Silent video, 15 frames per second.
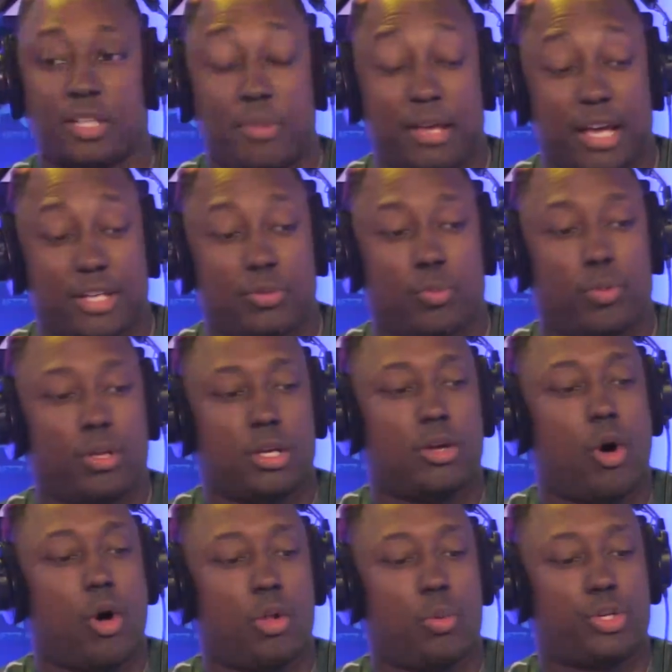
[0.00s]
because
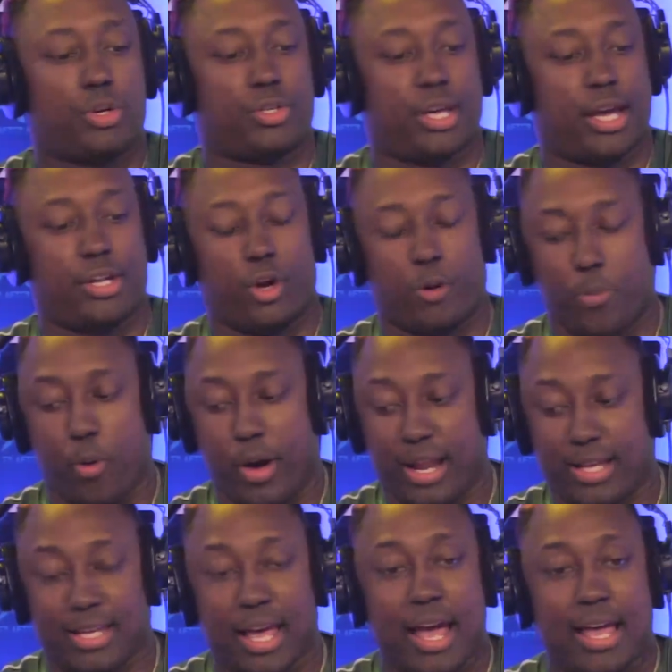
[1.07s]
going with what you're saying, to your
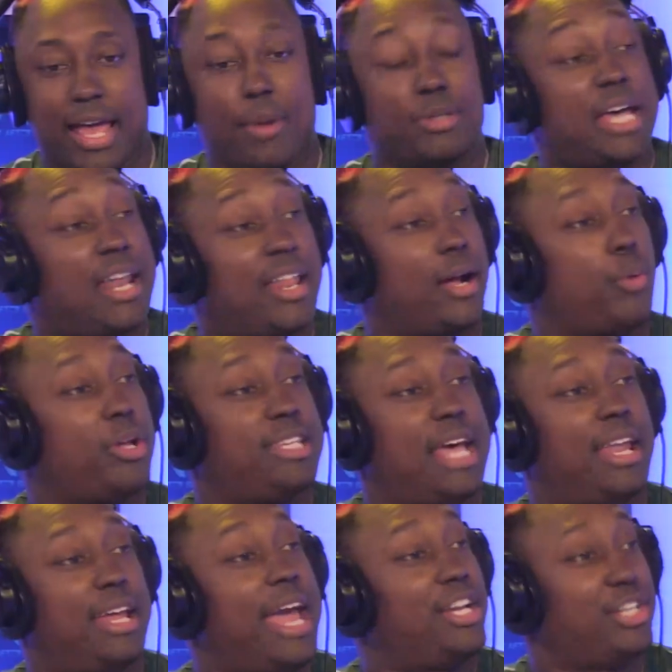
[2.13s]
point, is it was kind of like a
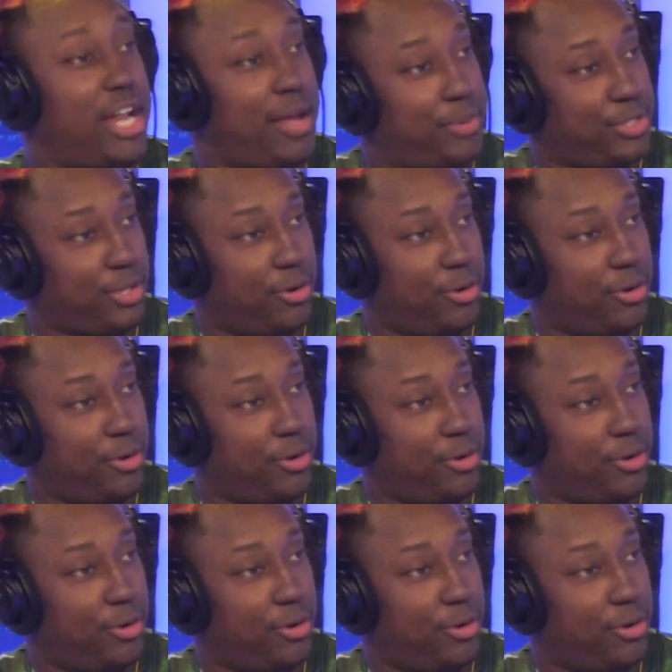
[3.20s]
retaliation episode.